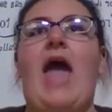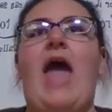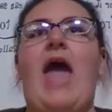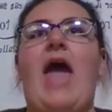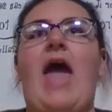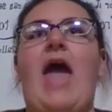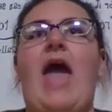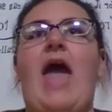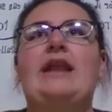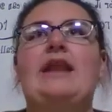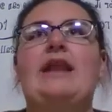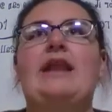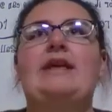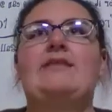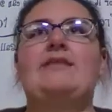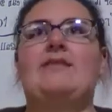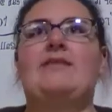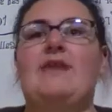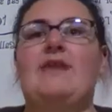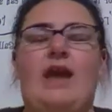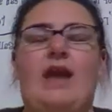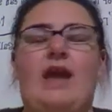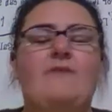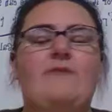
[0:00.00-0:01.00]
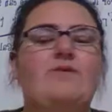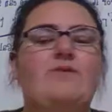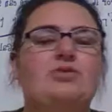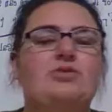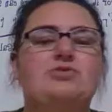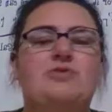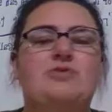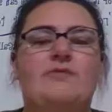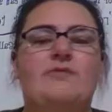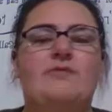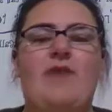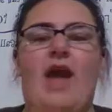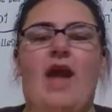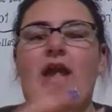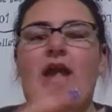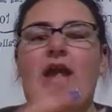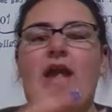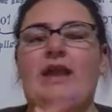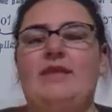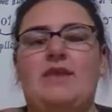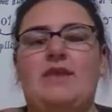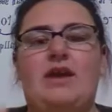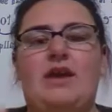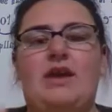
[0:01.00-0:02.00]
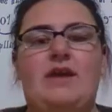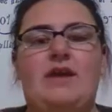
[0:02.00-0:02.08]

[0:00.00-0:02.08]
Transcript: Photos of anything